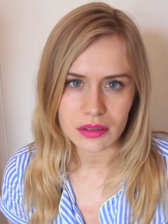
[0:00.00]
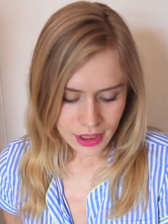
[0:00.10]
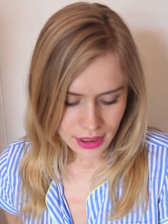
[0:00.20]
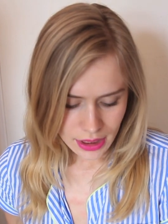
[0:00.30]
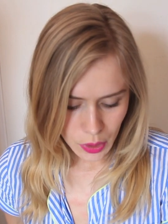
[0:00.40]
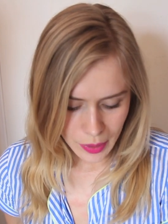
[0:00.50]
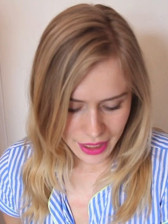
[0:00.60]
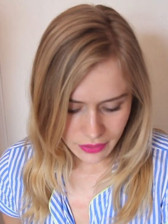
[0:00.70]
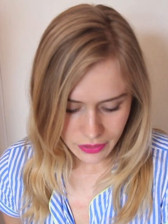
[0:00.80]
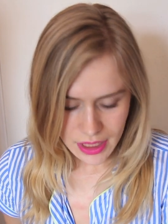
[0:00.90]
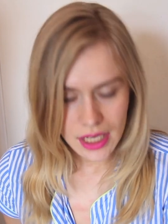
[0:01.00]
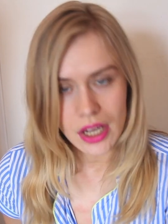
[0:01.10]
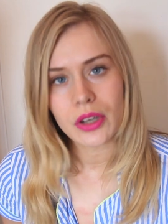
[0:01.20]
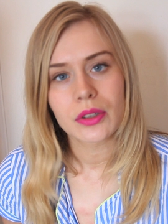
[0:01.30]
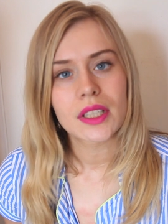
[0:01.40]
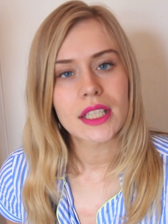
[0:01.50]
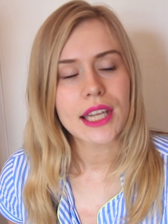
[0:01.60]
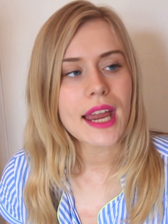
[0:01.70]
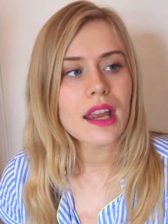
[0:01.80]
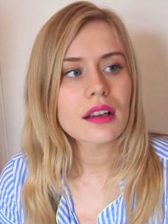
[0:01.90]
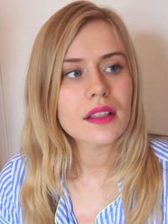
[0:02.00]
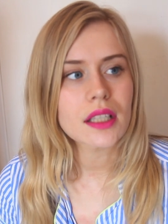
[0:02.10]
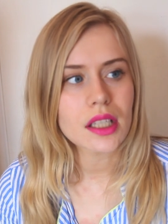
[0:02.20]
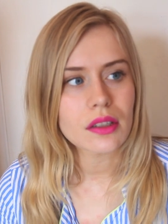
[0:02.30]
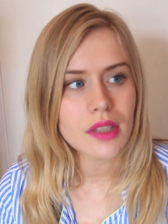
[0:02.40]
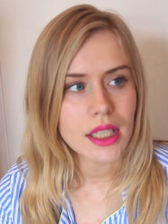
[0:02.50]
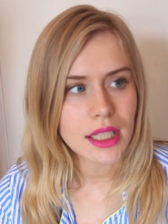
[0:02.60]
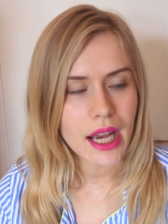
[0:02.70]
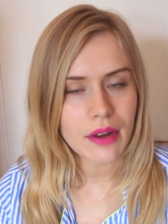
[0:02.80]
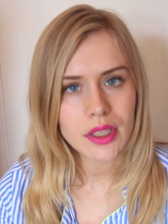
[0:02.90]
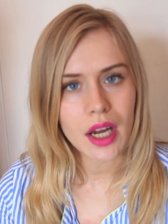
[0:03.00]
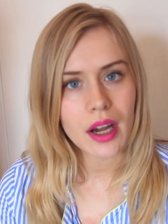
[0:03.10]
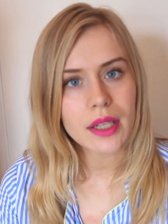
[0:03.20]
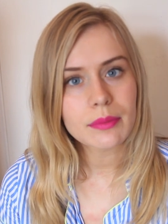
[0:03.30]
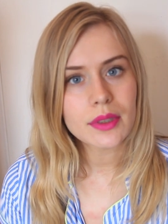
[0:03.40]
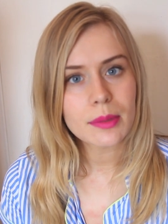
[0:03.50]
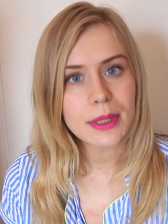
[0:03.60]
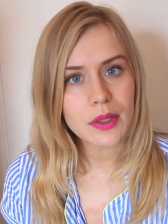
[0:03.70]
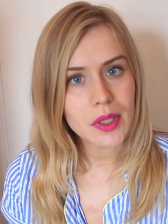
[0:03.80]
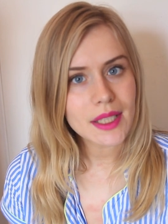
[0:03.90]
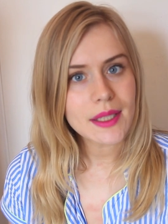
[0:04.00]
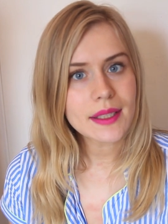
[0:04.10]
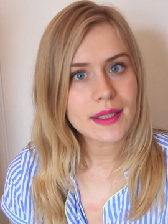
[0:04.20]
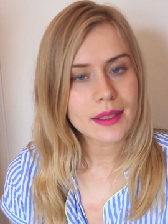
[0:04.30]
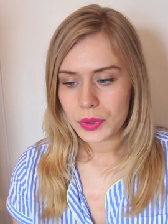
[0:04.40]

Just a quick video today because I don't really have time to be doing this.